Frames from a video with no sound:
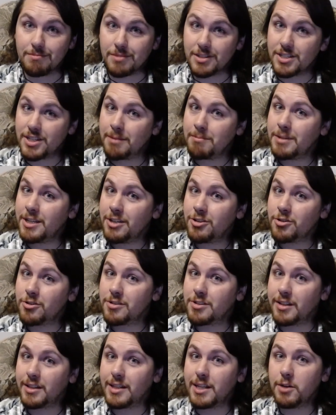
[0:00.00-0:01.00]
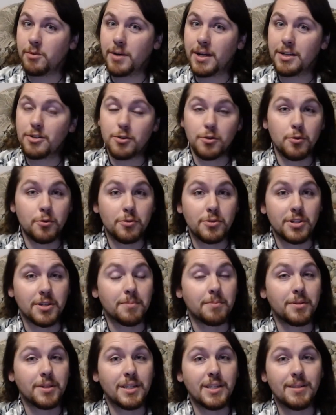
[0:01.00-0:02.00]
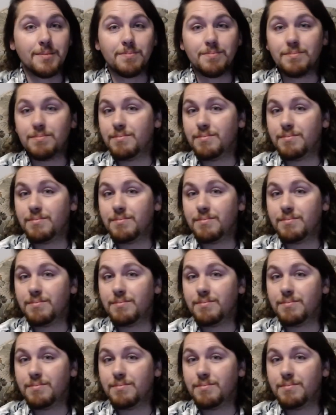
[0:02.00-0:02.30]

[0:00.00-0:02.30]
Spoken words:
some teachers the leeway to simply